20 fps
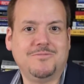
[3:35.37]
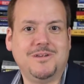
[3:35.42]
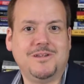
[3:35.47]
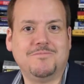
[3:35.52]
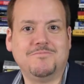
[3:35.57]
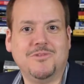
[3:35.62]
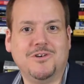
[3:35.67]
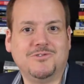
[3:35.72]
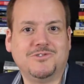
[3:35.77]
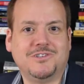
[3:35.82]

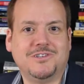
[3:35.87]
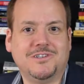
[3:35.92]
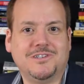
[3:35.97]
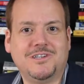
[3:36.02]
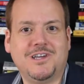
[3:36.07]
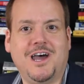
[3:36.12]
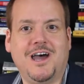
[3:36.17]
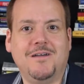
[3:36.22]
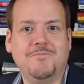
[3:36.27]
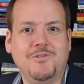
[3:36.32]
but most of
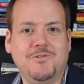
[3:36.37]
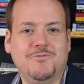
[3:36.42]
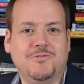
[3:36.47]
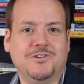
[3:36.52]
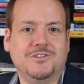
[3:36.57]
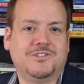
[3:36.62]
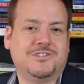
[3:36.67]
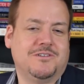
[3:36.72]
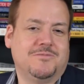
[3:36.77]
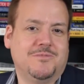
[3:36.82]
the time you
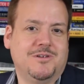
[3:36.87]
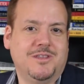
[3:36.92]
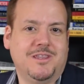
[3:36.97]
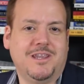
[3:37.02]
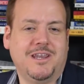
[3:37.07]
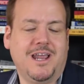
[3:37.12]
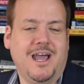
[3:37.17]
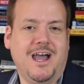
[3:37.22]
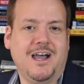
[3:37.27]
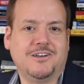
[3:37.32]
want somebody
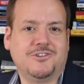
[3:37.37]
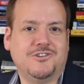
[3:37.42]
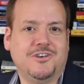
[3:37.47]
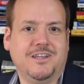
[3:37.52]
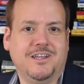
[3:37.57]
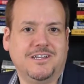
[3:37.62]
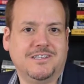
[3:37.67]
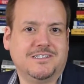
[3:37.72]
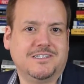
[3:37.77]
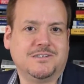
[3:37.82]
that
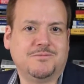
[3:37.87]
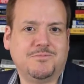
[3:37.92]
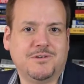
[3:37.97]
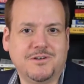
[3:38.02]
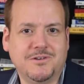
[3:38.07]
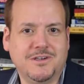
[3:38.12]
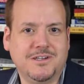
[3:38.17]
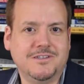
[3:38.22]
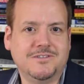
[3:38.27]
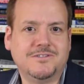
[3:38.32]
actually has
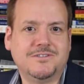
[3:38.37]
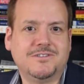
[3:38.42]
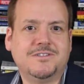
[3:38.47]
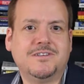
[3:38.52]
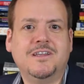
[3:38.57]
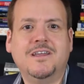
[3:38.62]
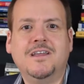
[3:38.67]
experience.